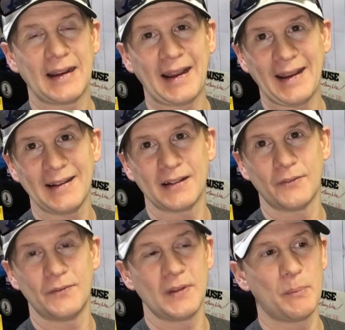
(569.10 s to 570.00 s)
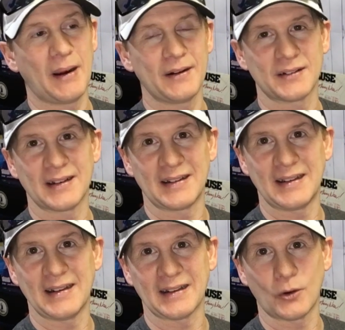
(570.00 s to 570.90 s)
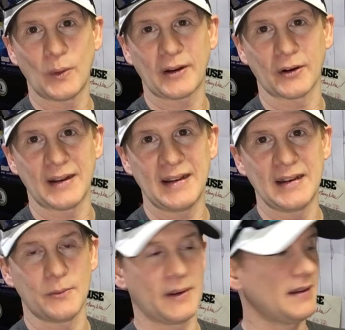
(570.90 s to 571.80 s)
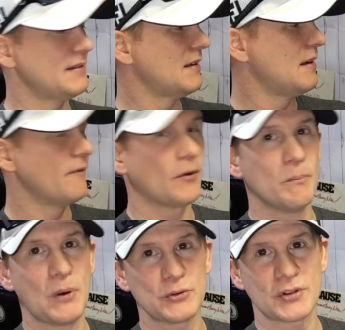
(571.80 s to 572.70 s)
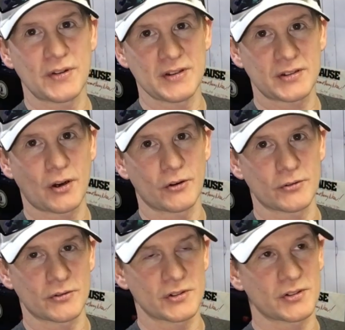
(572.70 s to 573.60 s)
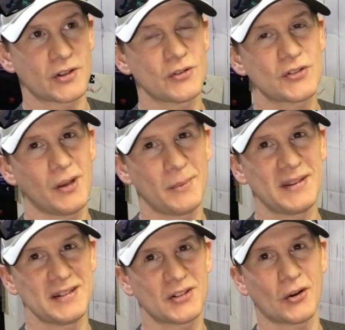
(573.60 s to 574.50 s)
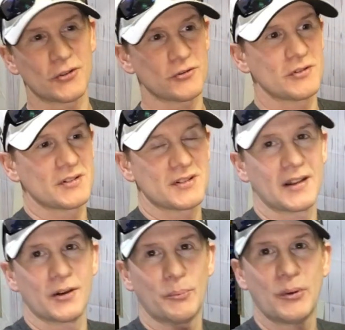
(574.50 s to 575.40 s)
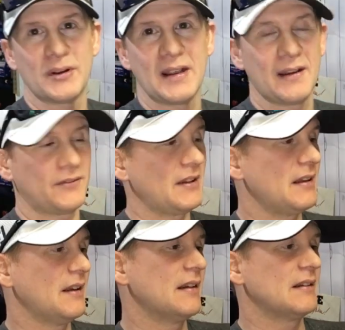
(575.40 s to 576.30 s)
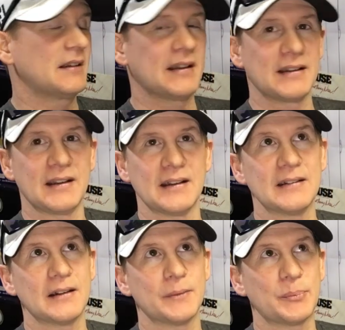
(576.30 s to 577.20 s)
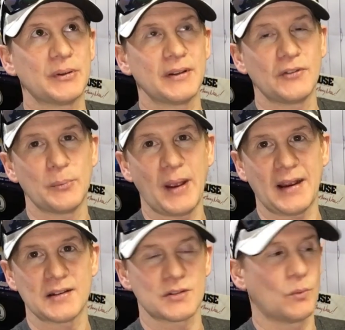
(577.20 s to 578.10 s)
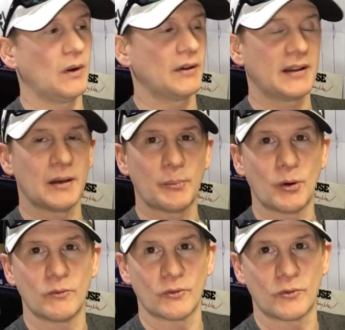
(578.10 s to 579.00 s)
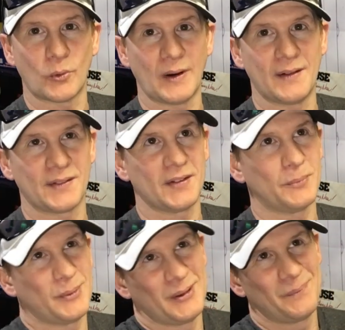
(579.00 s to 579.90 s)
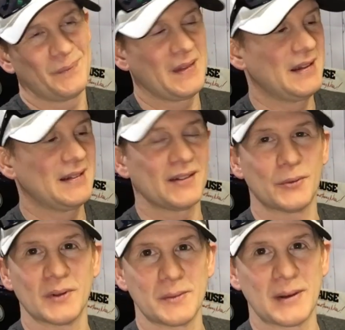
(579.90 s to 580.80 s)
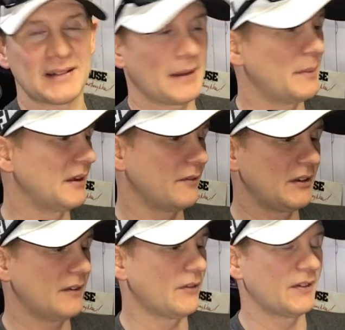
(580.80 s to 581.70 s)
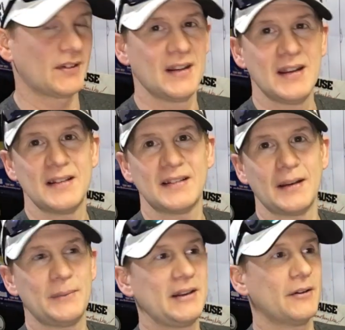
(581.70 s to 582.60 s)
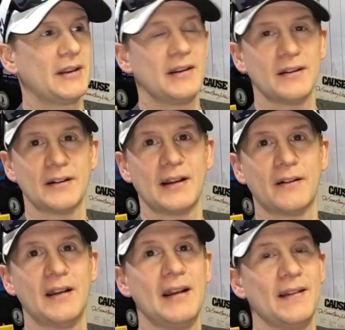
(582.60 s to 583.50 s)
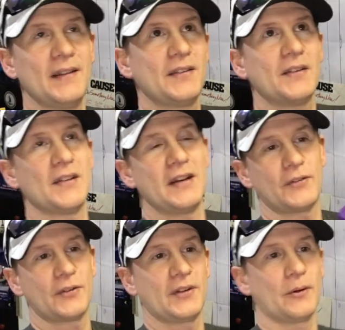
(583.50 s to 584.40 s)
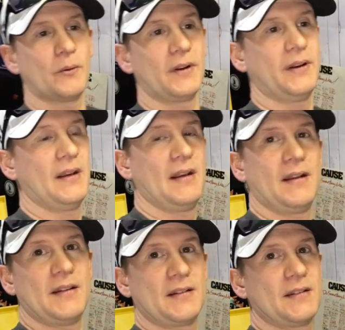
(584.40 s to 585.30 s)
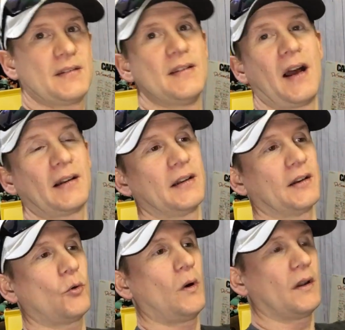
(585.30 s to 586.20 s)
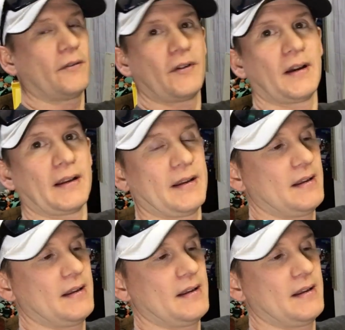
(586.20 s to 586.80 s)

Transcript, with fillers: And the, the buyer's going to get it quicker anyways for most of these cartridges. There's some of these cartridges that are pretty hefty and can get up, if you package them well, get up over four ounces, but doesn't really make that big of a difference. Same deal here. Now, this is an interesting one. This is not going to qualify.